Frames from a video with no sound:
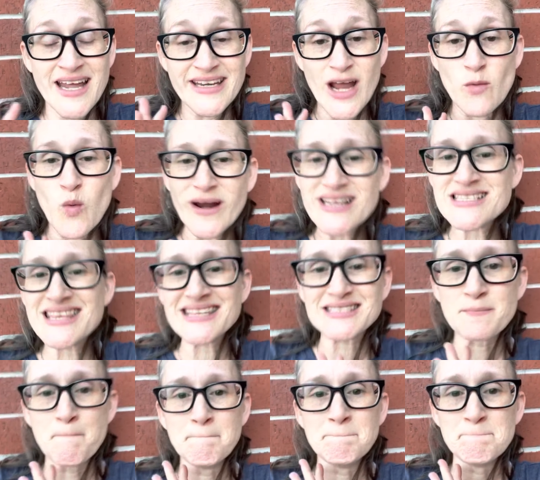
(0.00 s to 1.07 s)
Now, what does
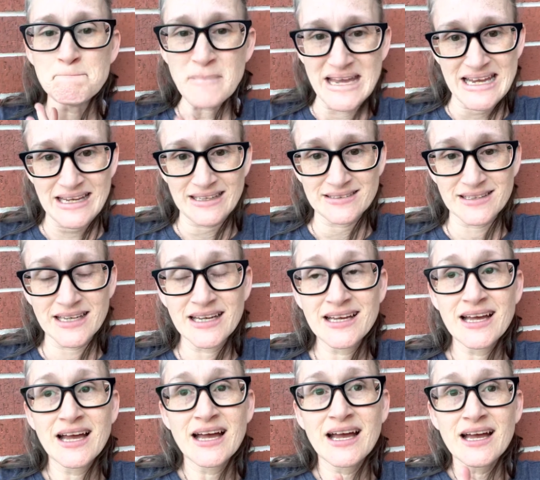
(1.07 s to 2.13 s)
this mean?
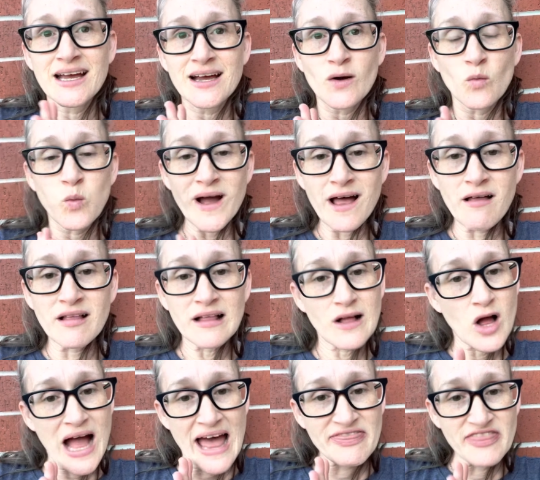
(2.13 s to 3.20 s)
Well,
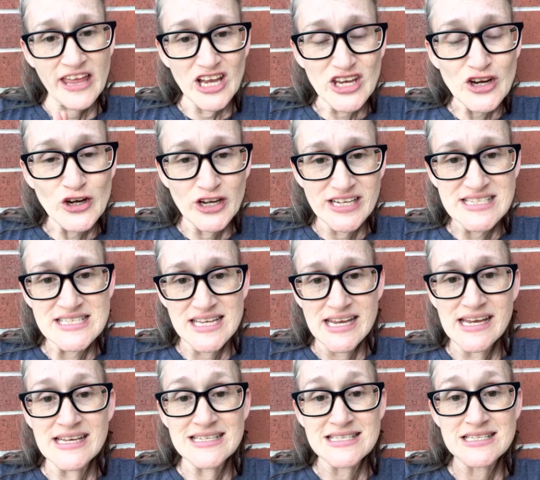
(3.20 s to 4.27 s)
I think you're gonna
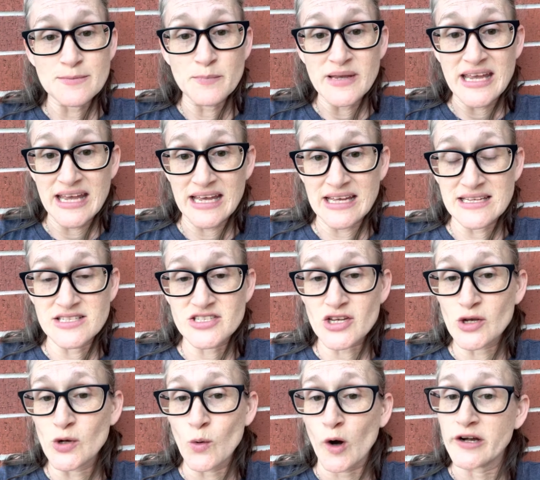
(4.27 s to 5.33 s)
see some kids
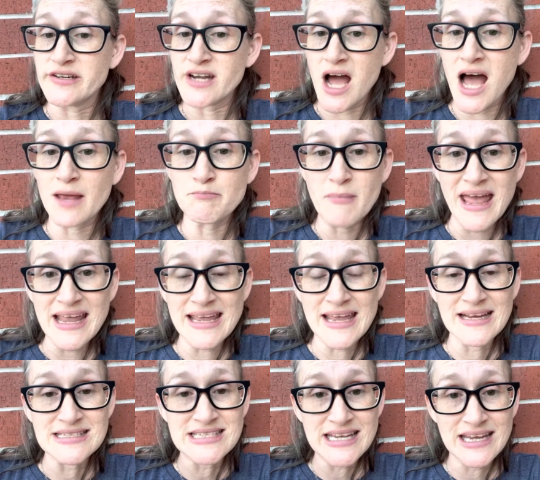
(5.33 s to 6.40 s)
who are not
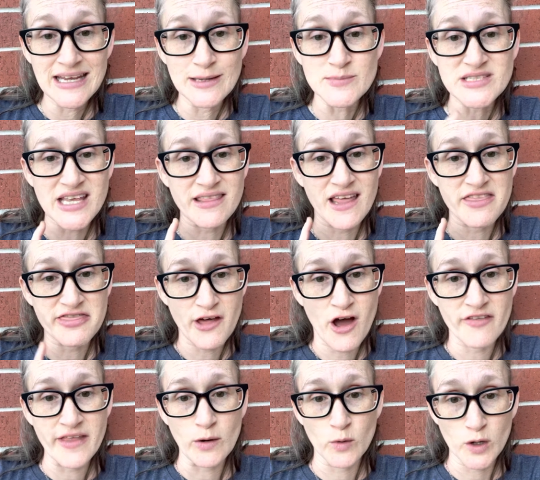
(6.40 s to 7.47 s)
making teams that they
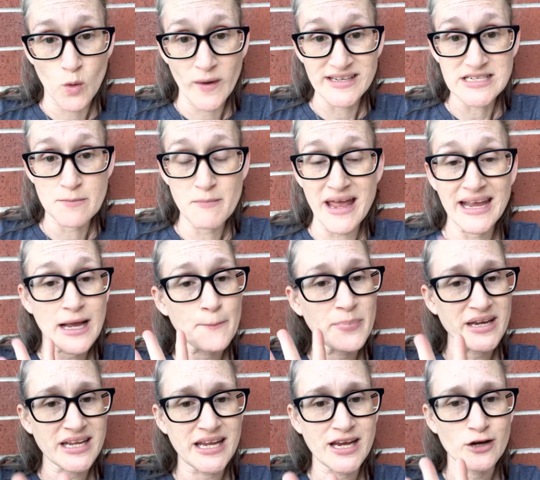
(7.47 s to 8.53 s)
thought they were going to make,
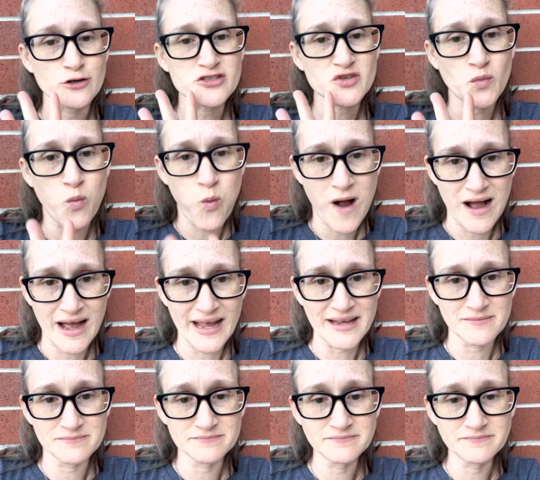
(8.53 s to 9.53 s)
but here's why.